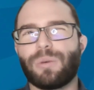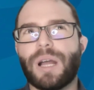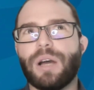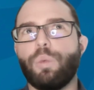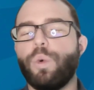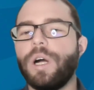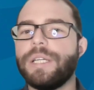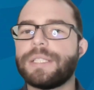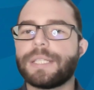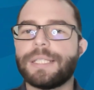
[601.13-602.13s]
around
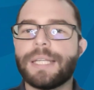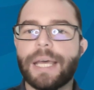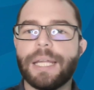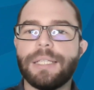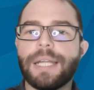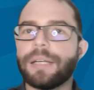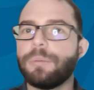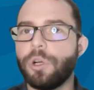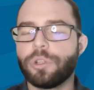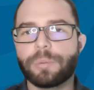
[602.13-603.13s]
1 to 10
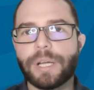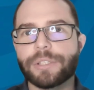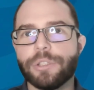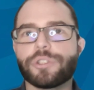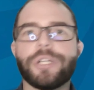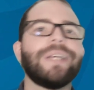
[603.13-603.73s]
nanomolar resolution.